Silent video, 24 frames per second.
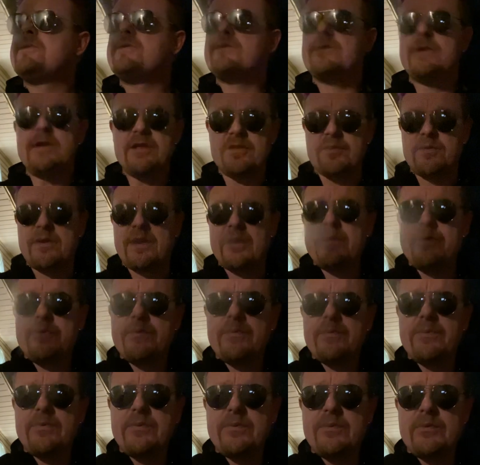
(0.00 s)
Either way,
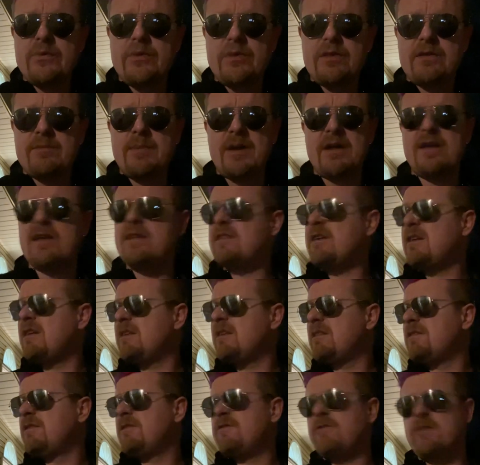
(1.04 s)
it's about,
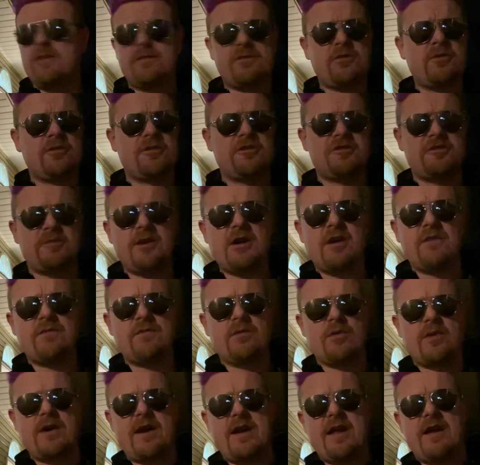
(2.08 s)
the first quarter should be over
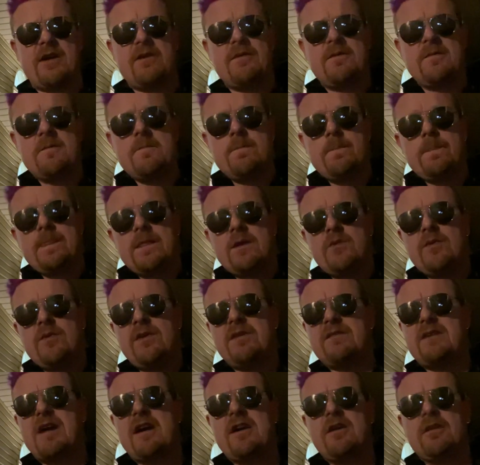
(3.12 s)
right now. We
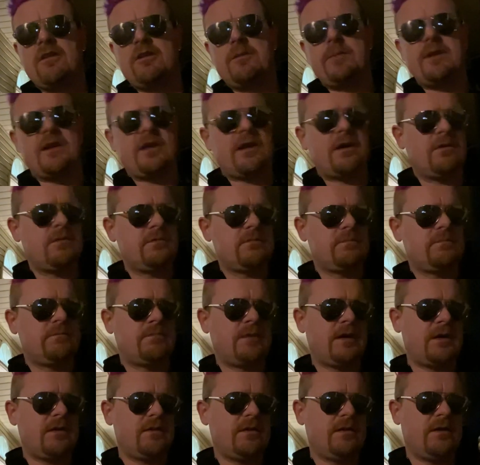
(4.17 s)
just got here a little bit ago,
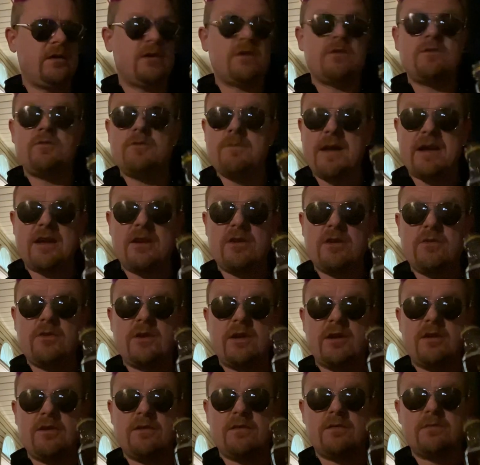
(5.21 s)
but you know, we make it do what
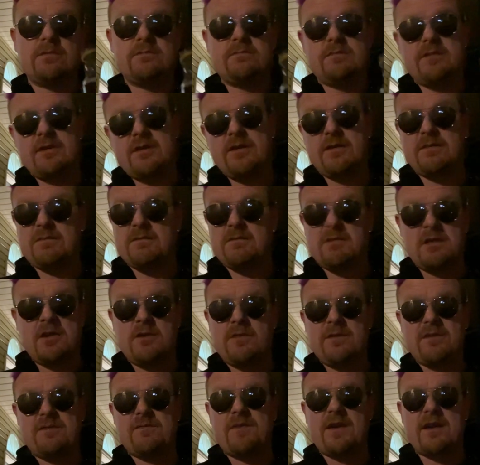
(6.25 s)
it do. There's no
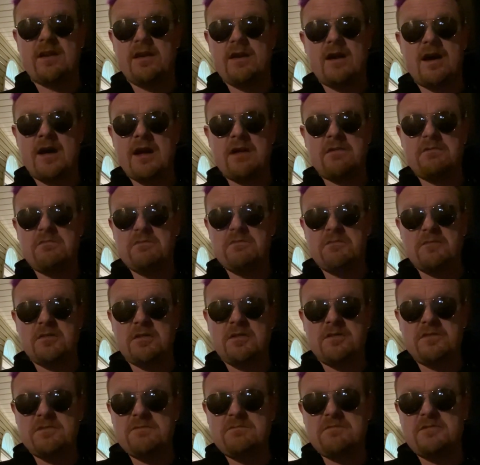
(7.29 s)
one's fucking dying.
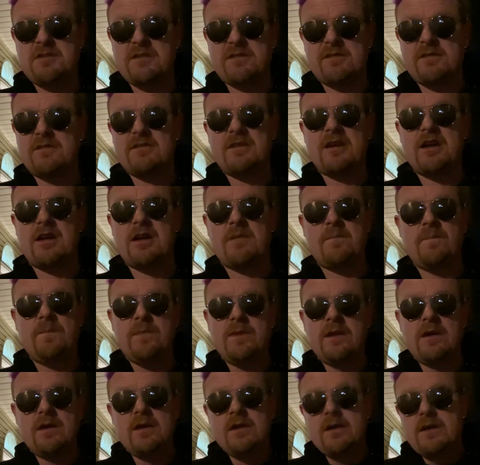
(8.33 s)
We're just on time
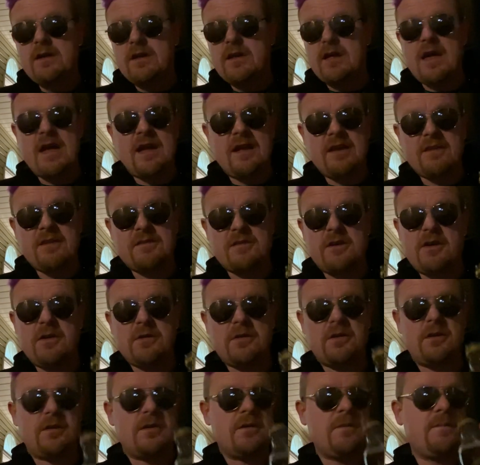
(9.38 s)
and it's all
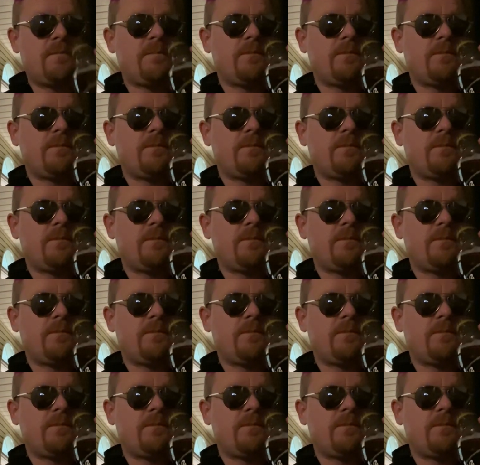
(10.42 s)
good.